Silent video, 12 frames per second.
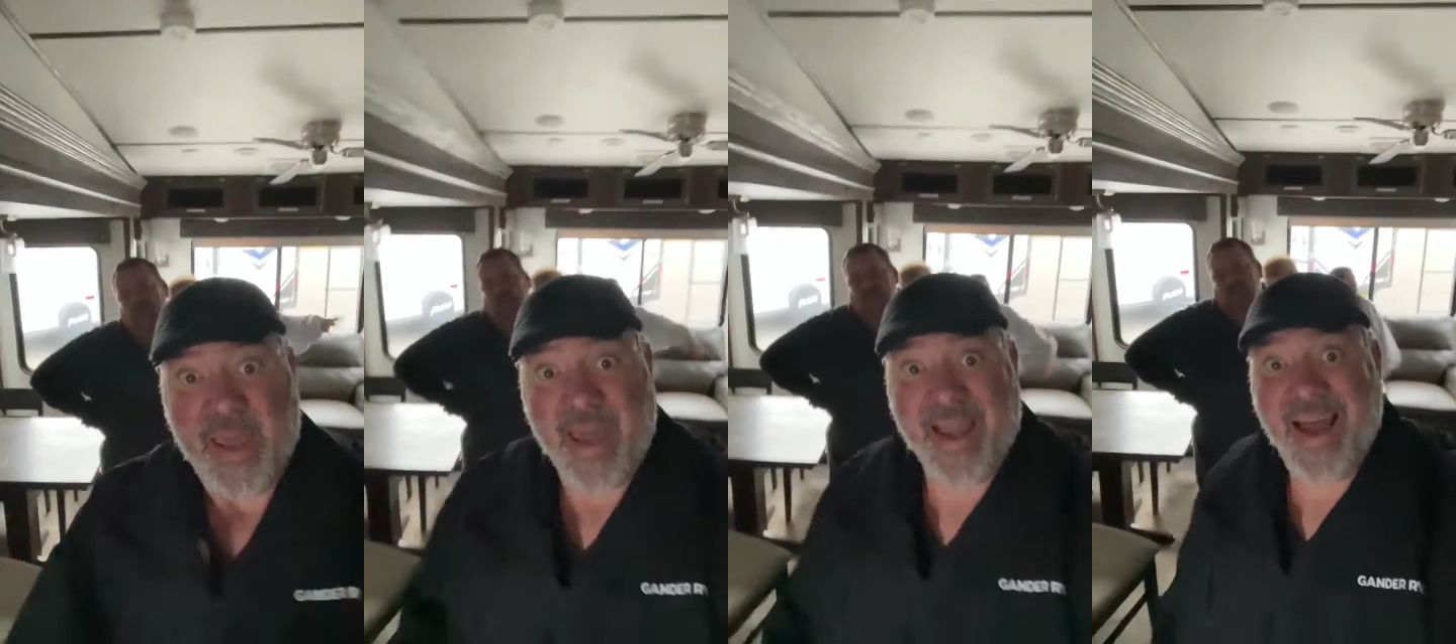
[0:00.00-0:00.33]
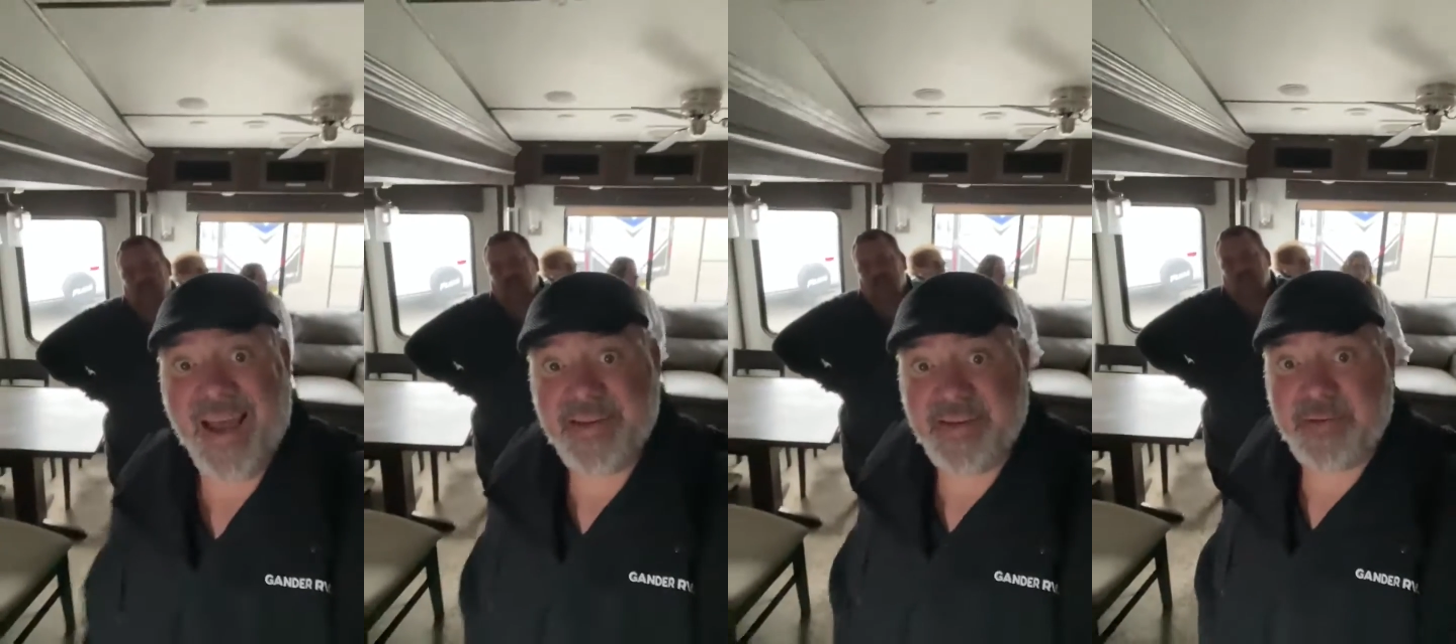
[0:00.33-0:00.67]
Hey
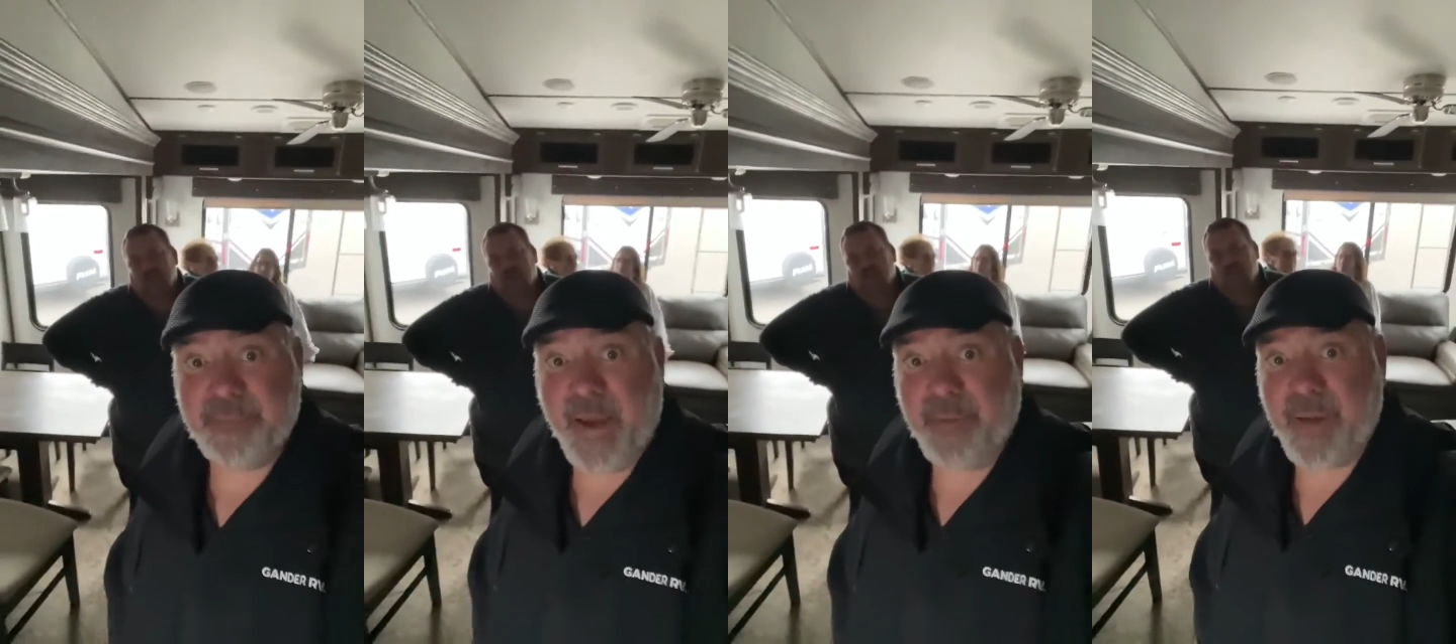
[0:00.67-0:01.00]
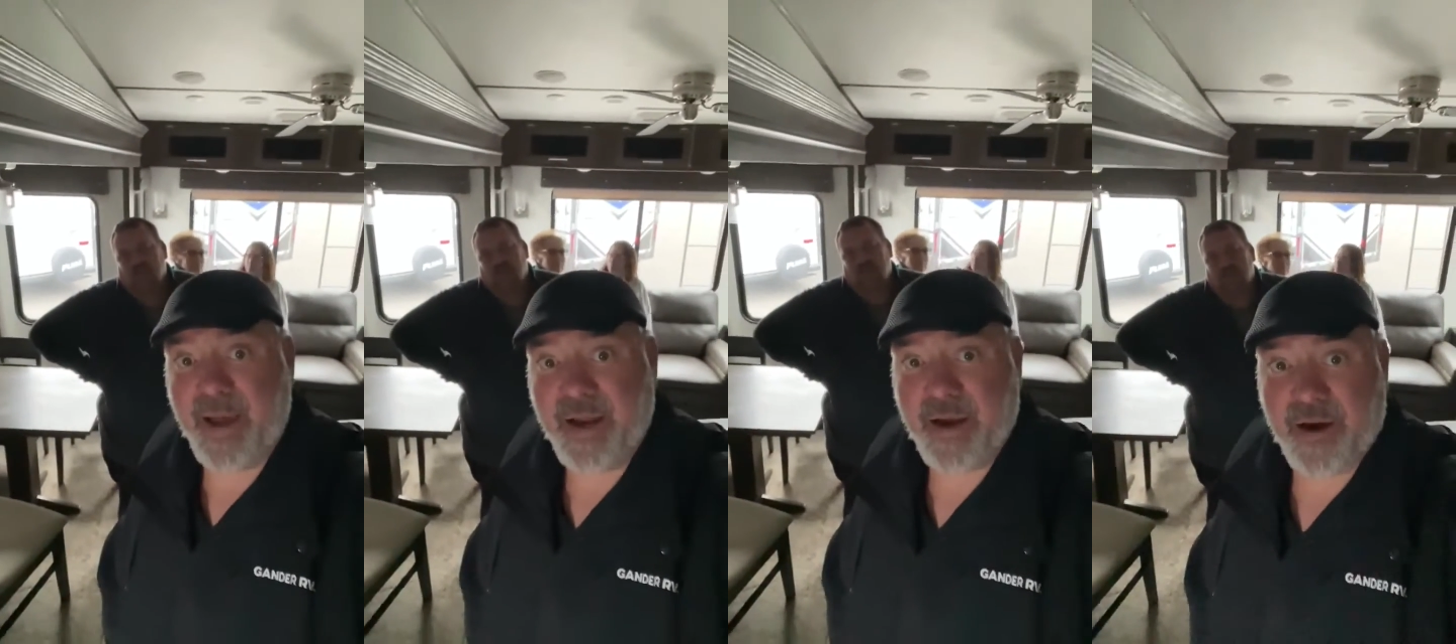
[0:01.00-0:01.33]
guys, this is Big
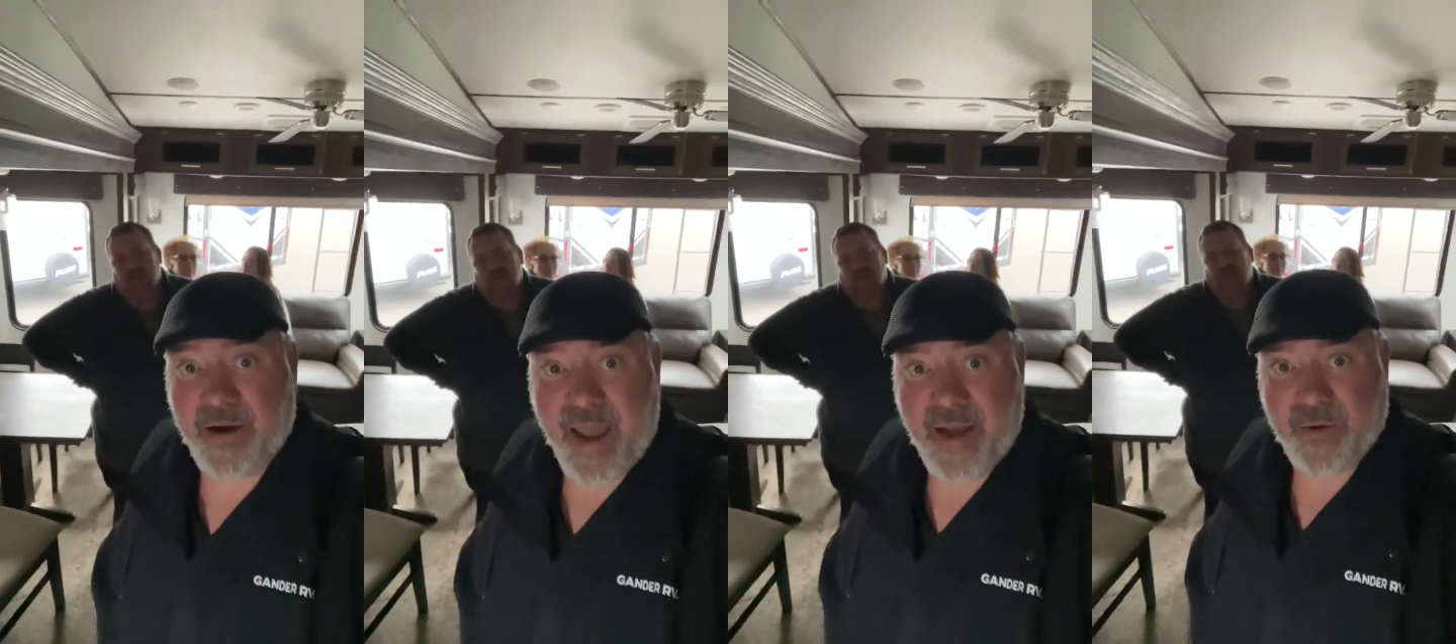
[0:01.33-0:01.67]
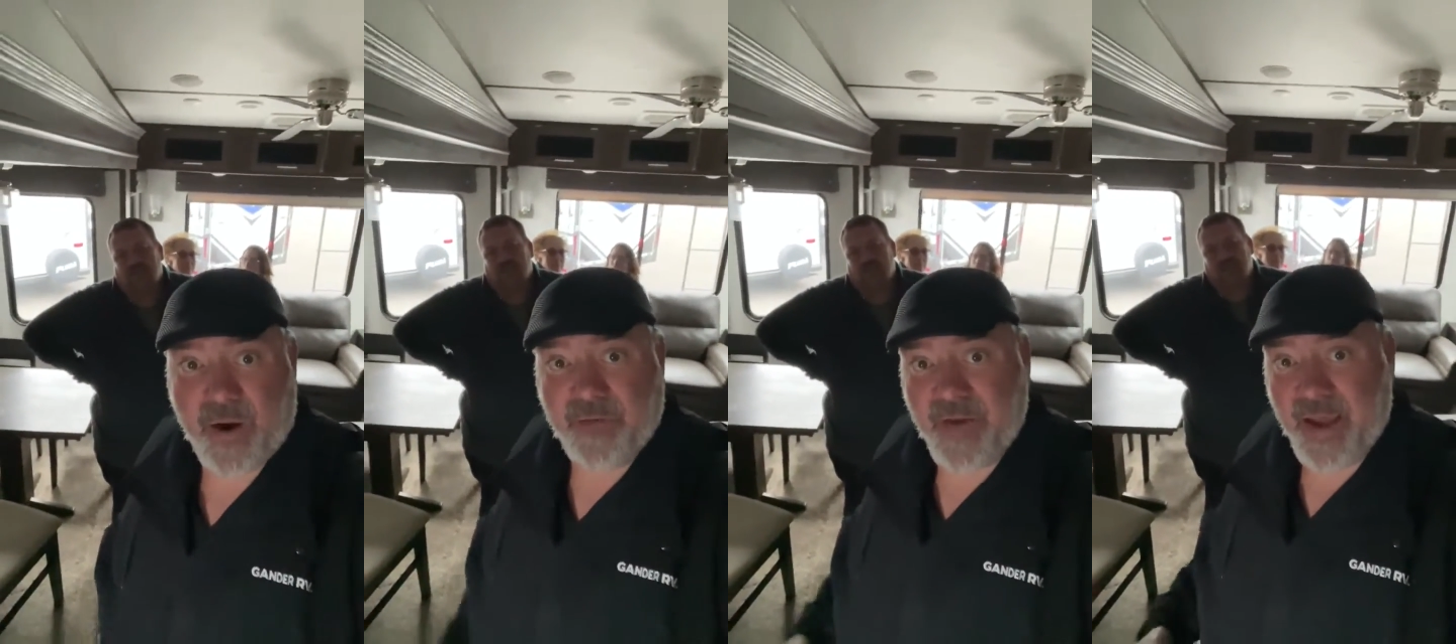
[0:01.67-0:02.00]
Ben here, Gander
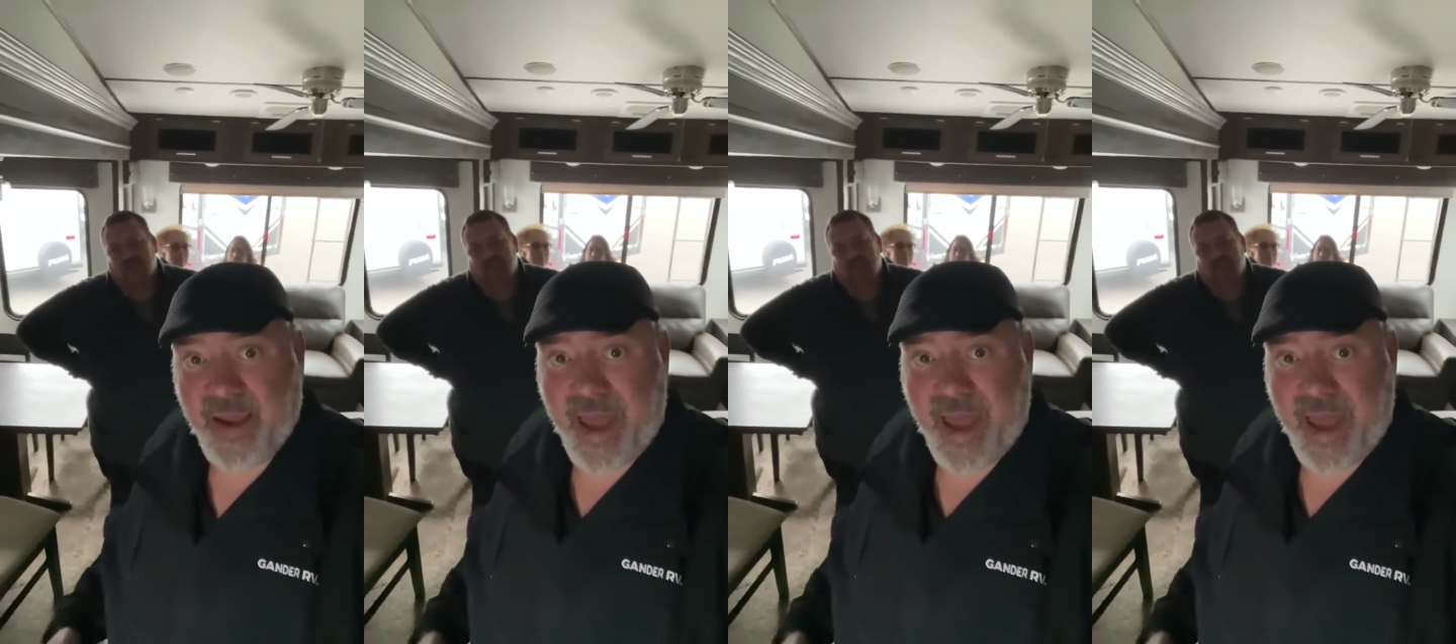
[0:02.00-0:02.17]
RV and